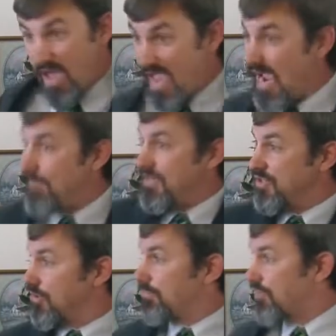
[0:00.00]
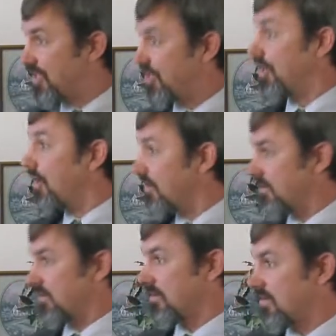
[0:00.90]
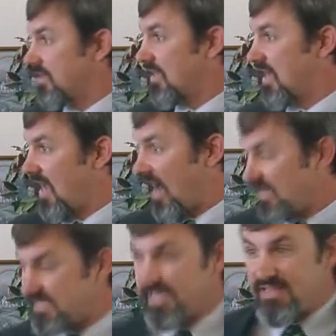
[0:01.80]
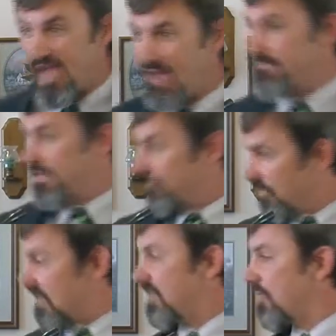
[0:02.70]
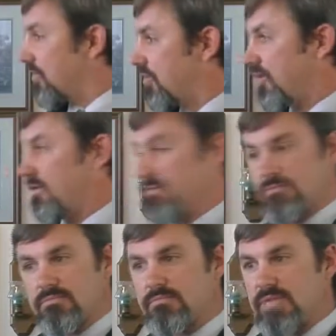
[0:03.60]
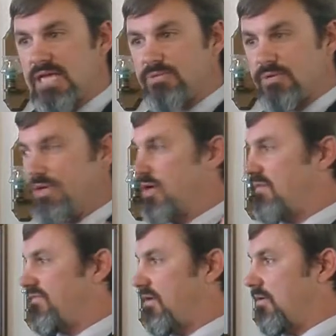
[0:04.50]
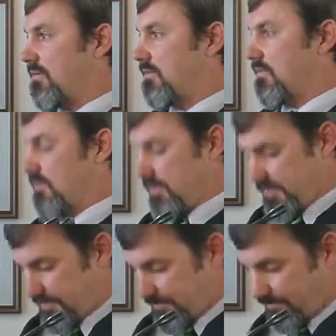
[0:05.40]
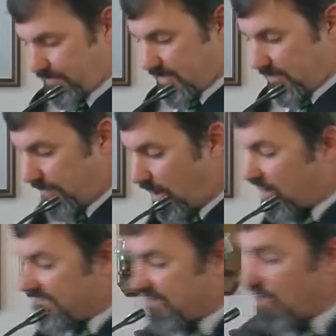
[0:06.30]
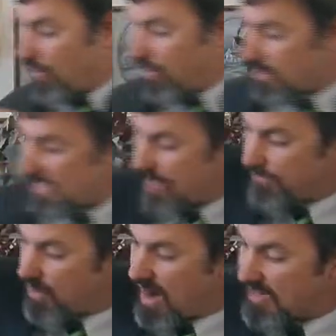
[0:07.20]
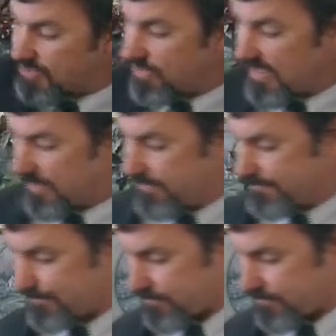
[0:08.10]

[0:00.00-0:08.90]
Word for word: hey, I've been doing pretty good. I see that I've been really doing good. That's when you're going to fall. Yeah. But if you keep your eyes on Him,